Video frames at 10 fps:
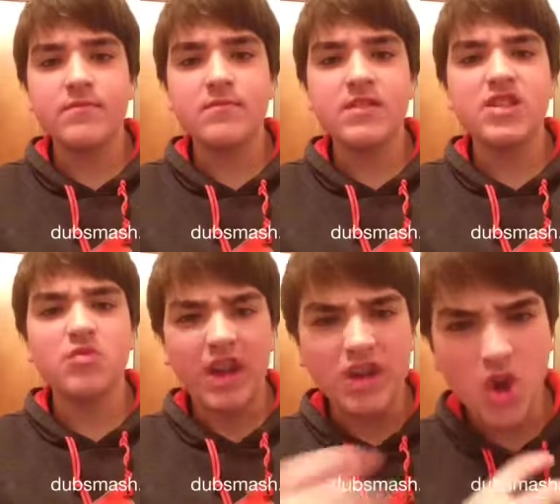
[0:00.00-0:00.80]
but
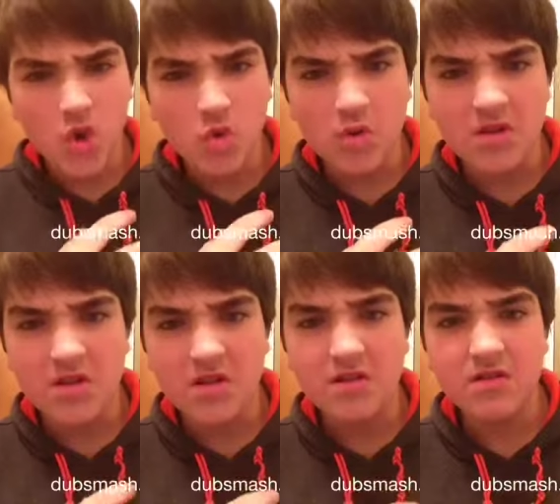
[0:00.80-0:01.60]
what I do
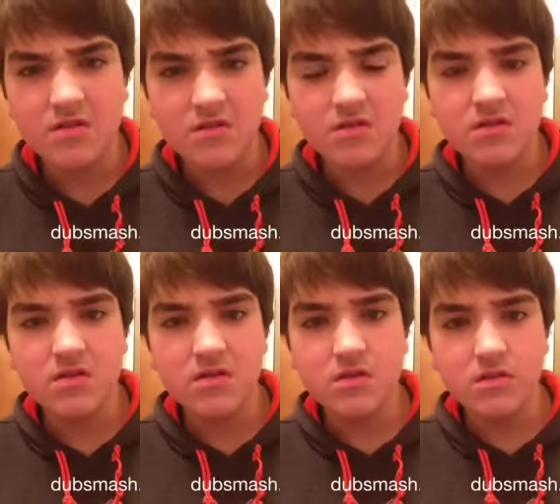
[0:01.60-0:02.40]

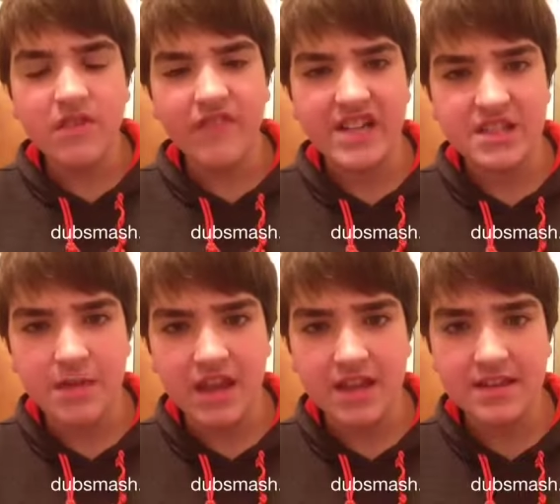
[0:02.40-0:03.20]
that defines me.